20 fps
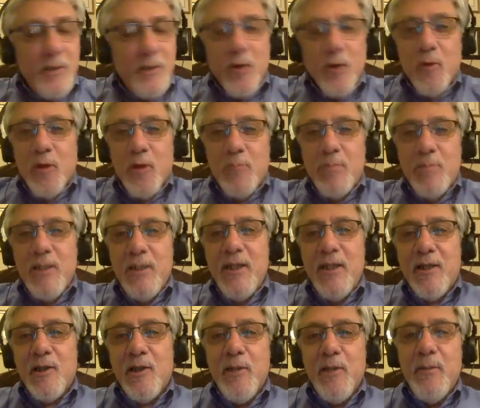
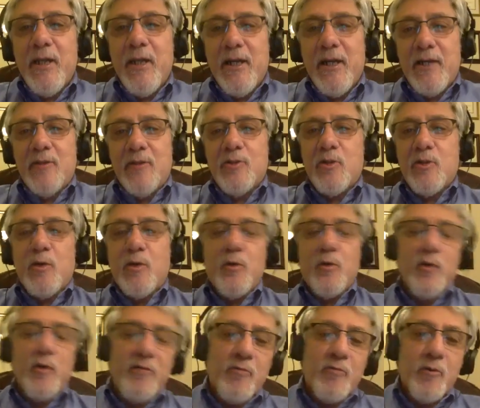completely eliminating the
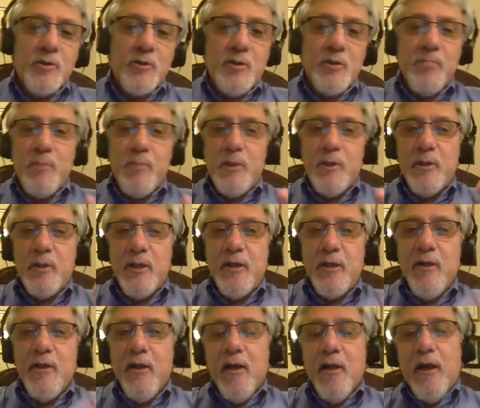security force and building
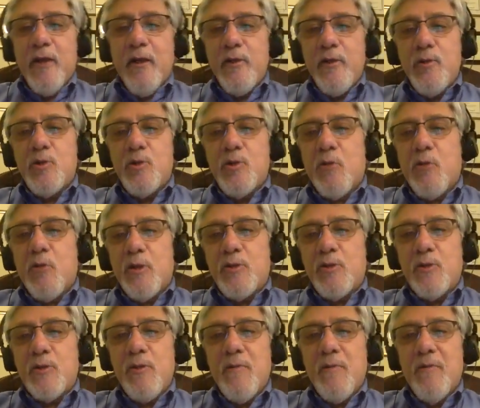a new
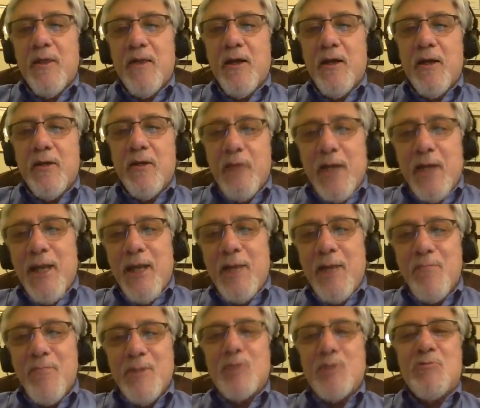structure. That
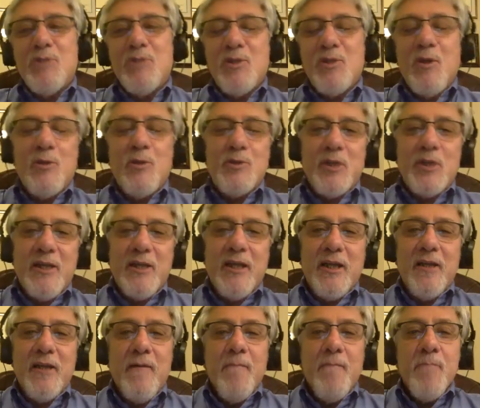had mixed results.
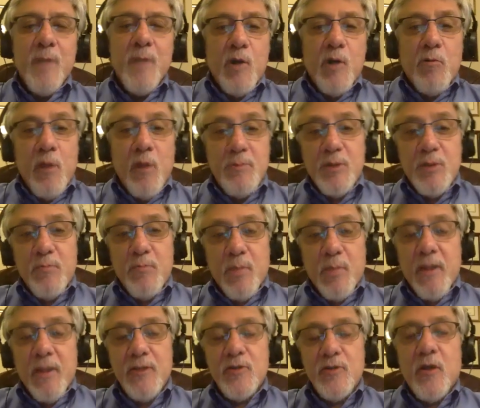Again, corruption
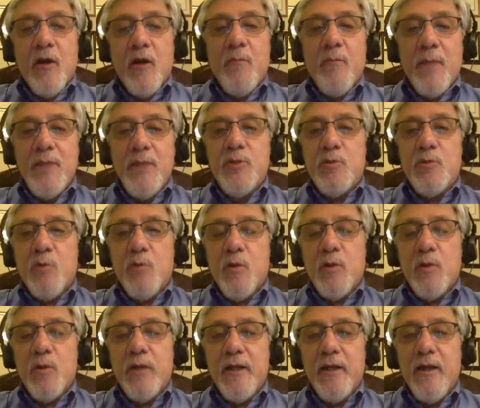plays a major
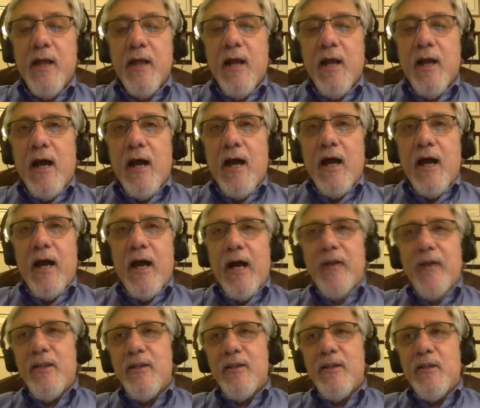role in it. Sure.
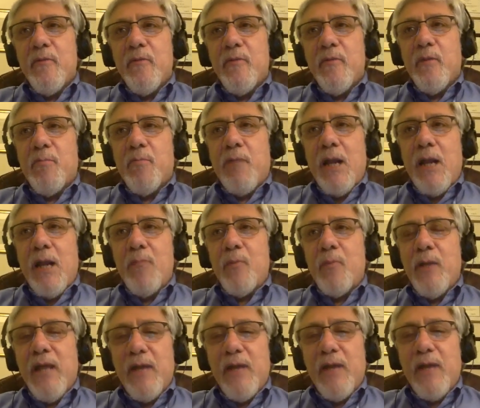I think the problem
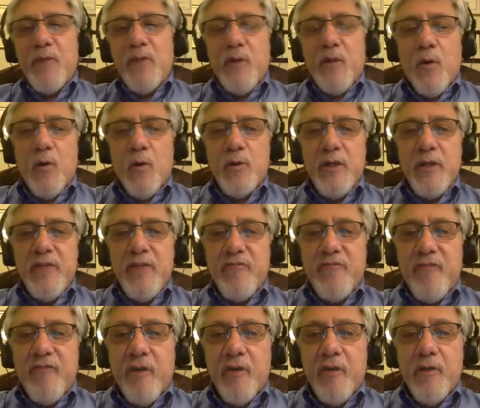we have with the whole
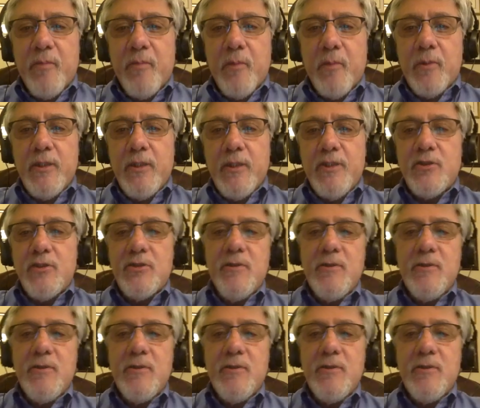defund the police